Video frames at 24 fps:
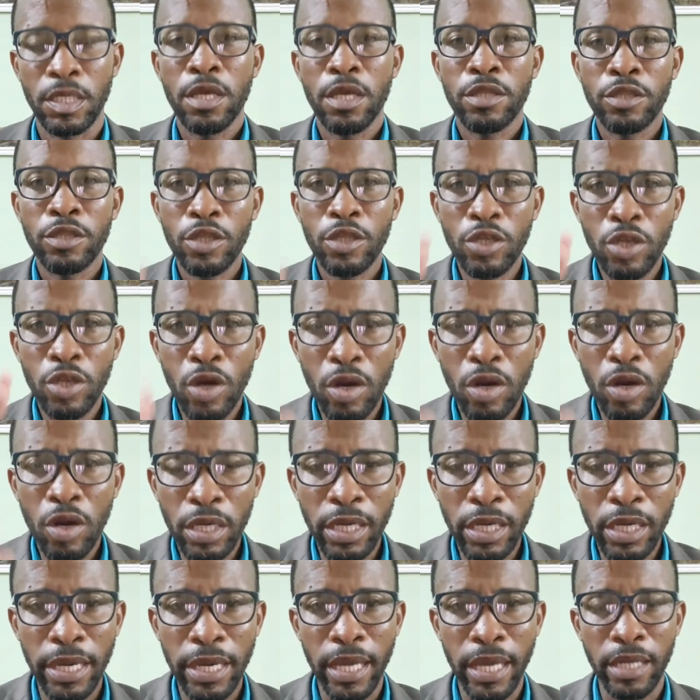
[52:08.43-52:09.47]
The law in
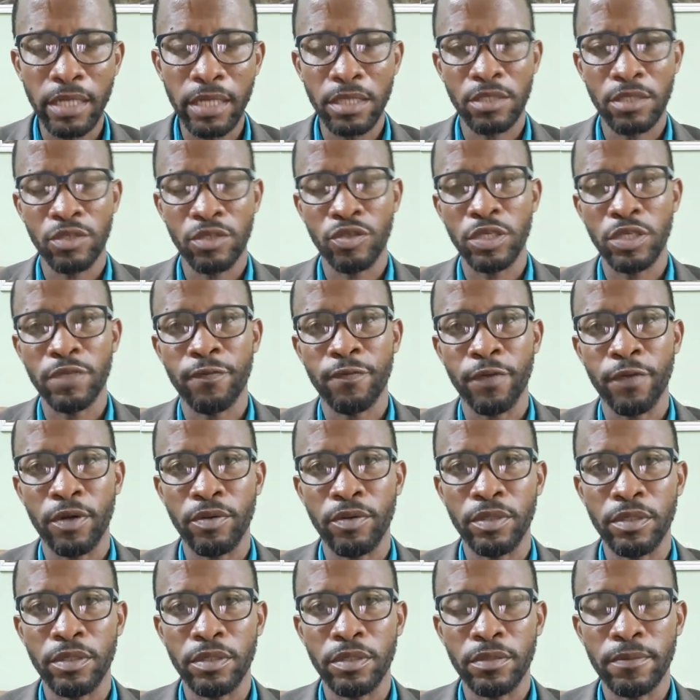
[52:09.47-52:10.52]
Guyana is
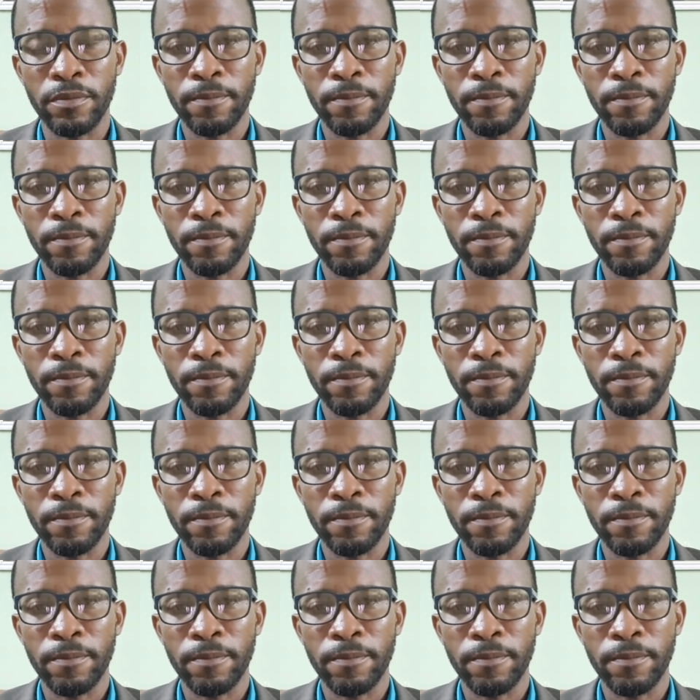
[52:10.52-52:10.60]
straightforward.